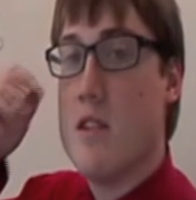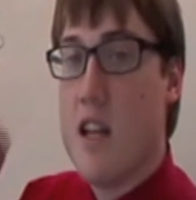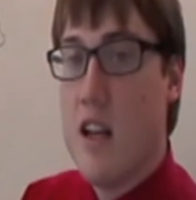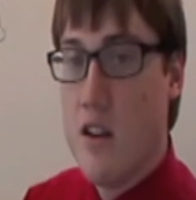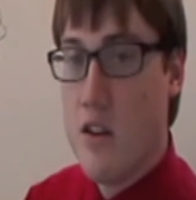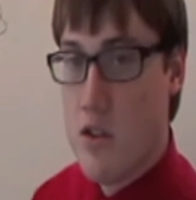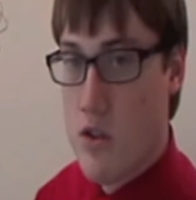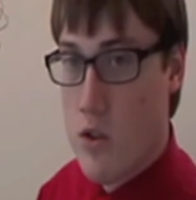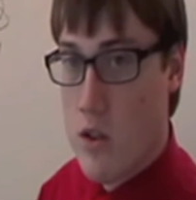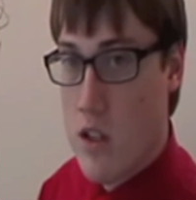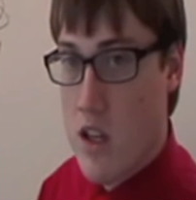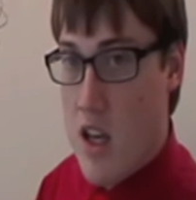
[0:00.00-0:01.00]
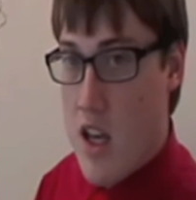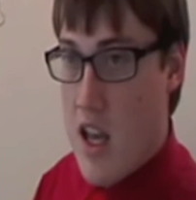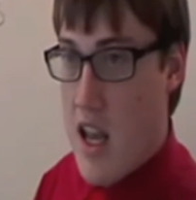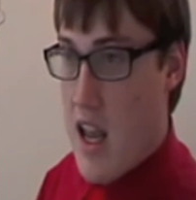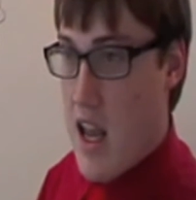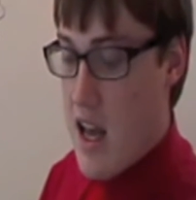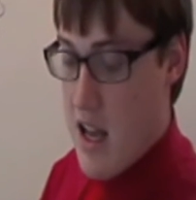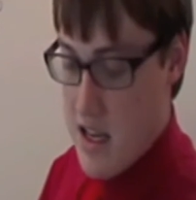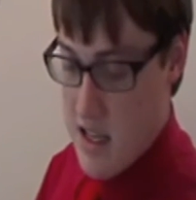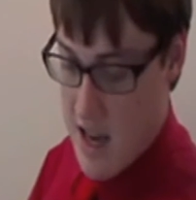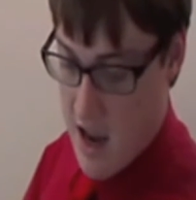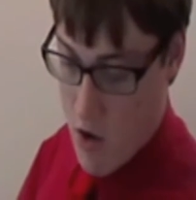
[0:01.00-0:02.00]
10 years old.
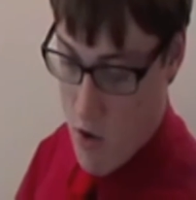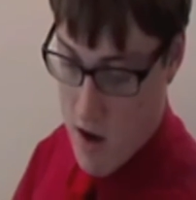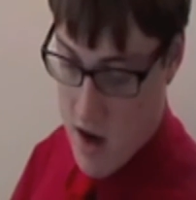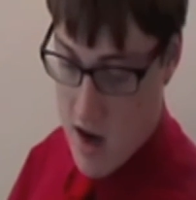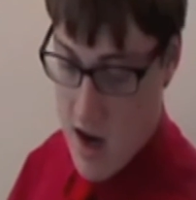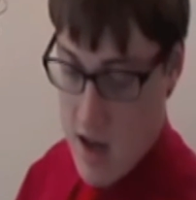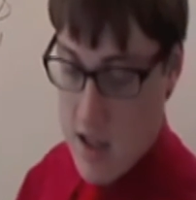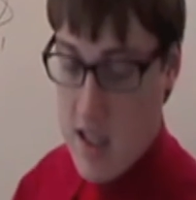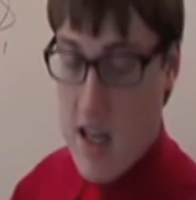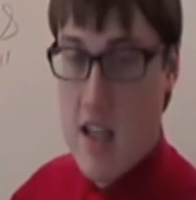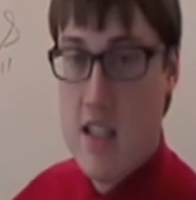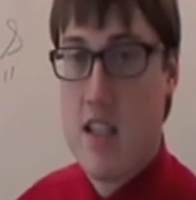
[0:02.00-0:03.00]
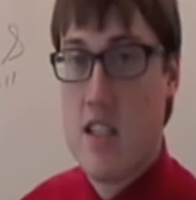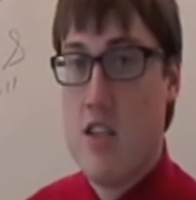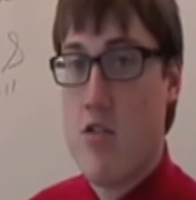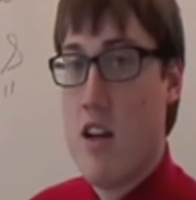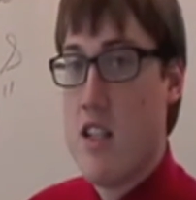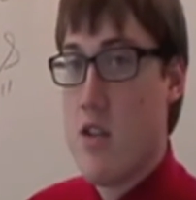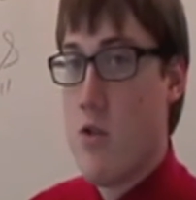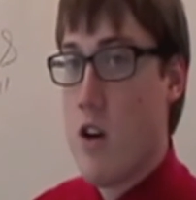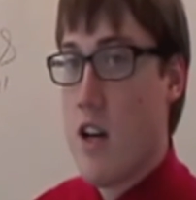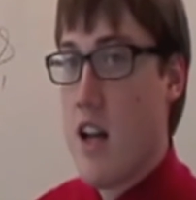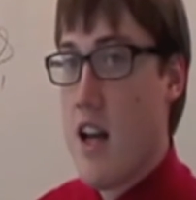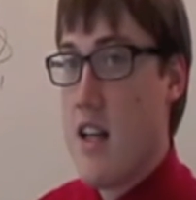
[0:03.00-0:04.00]
And now in 1886 he tries to
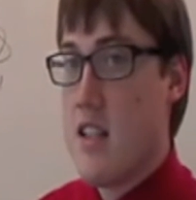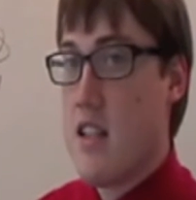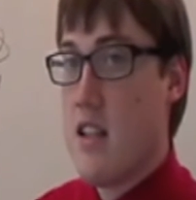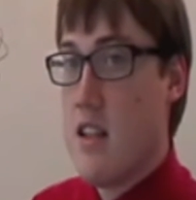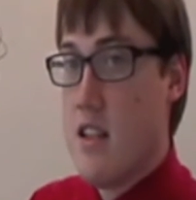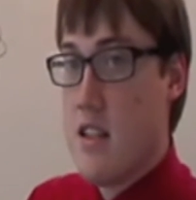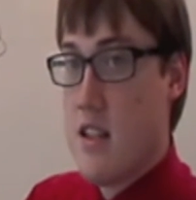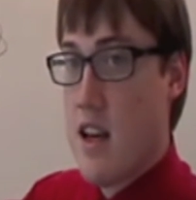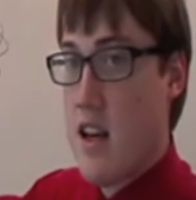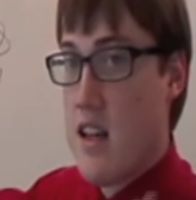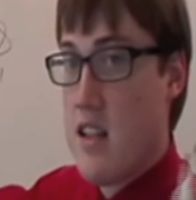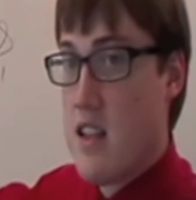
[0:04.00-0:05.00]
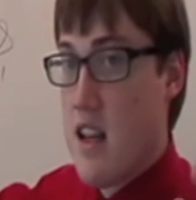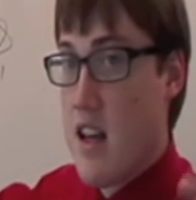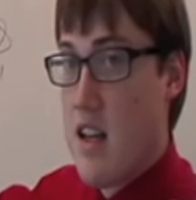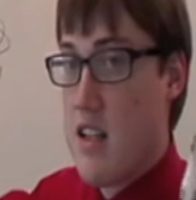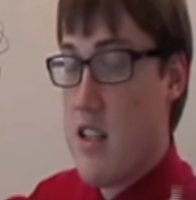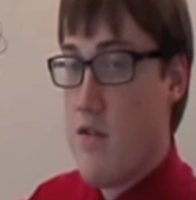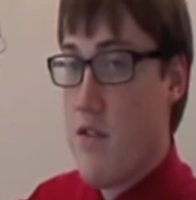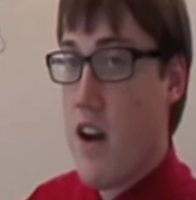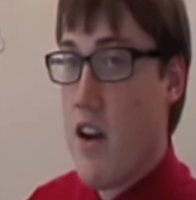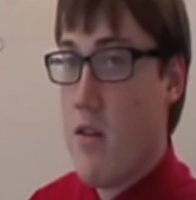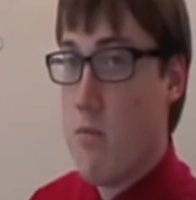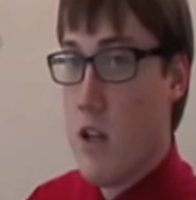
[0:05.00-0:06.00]
organize these guys, and he's
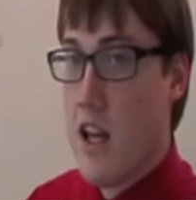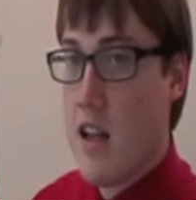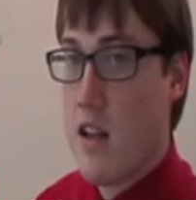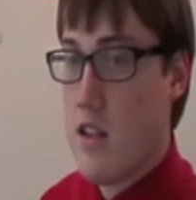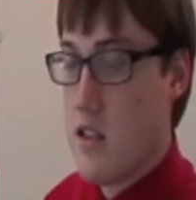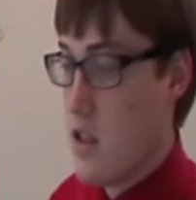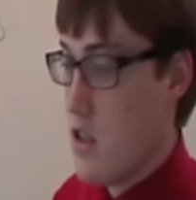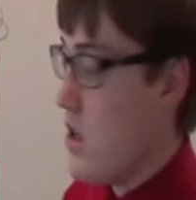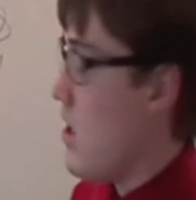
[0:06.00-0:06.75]
fired and blacklisted.